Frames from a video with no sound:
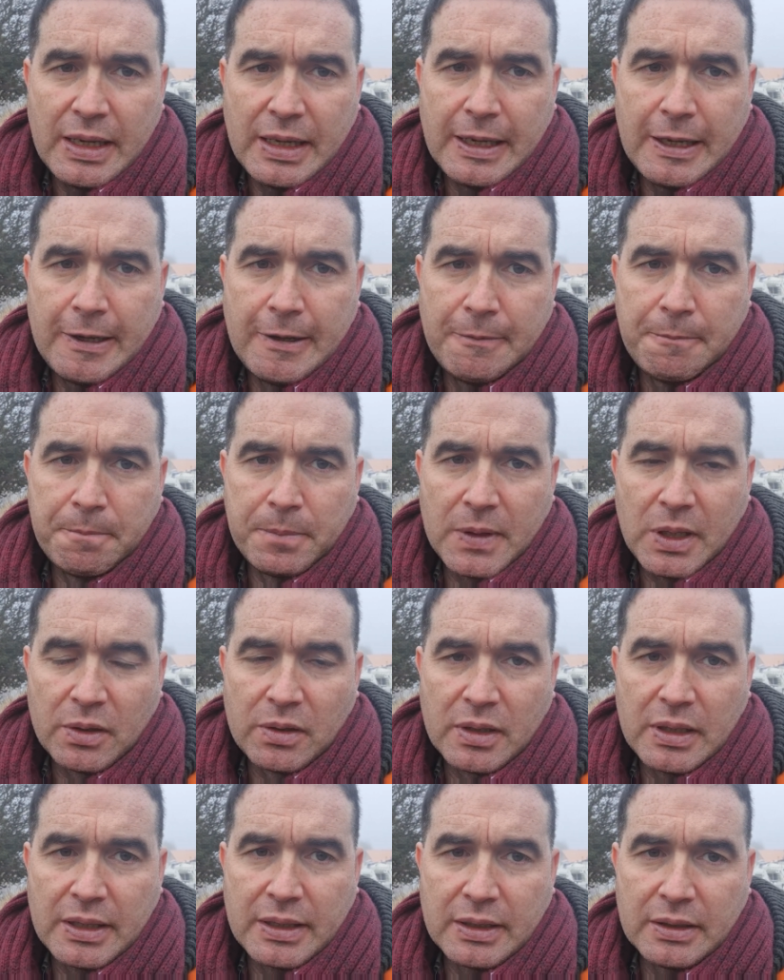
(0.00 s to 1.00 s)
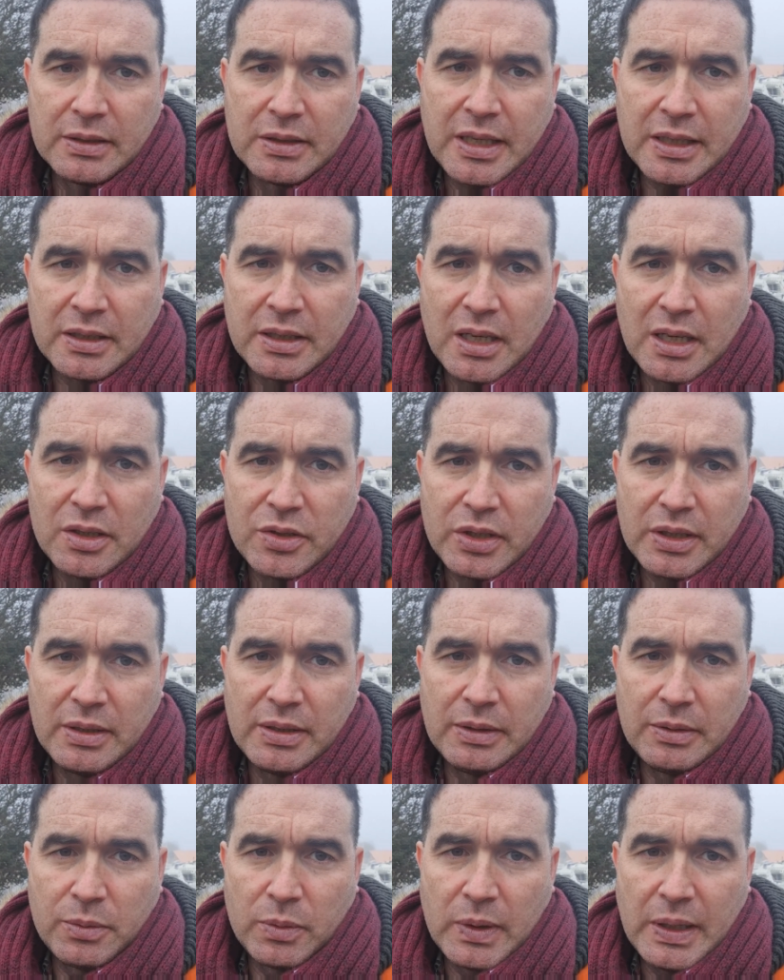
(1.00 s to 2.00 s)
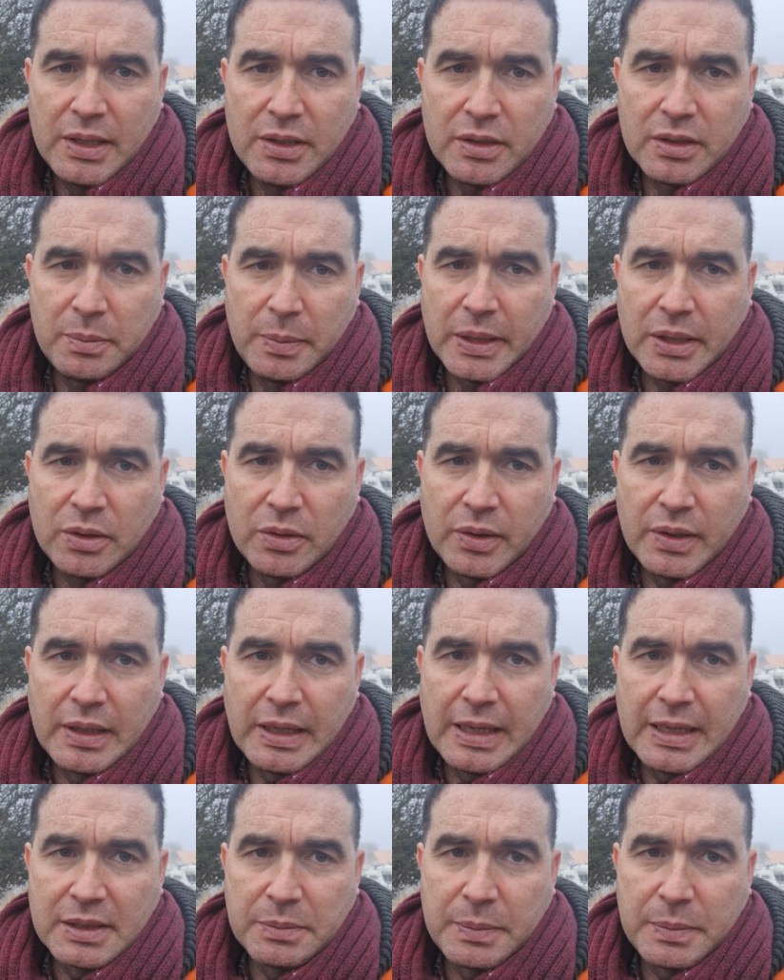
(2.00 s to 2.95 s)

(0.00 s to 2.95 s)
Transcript: the underlying technology related to Bitcoin, as